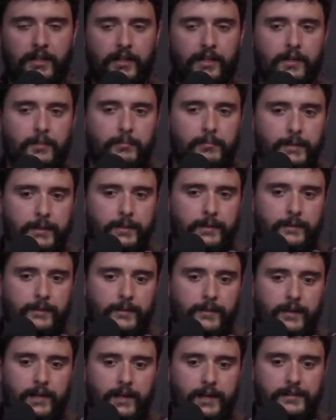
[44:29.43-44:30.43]
But
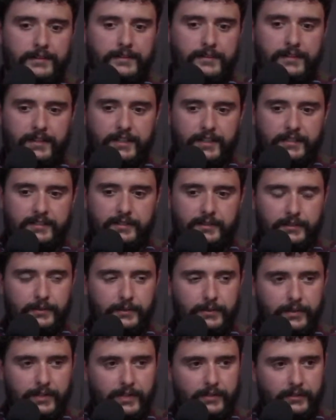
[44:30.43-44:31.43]
I didn't get to do
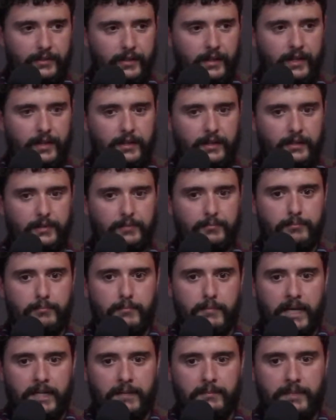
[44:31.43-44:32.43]
that, and it
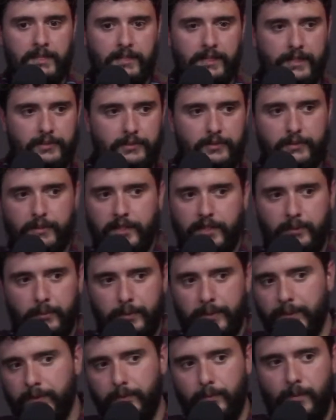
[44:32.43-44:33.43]
made me like do like a
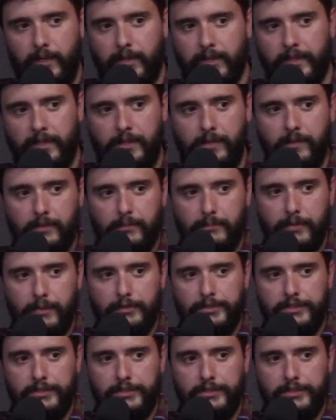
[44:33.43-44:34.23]
weird wonky motion,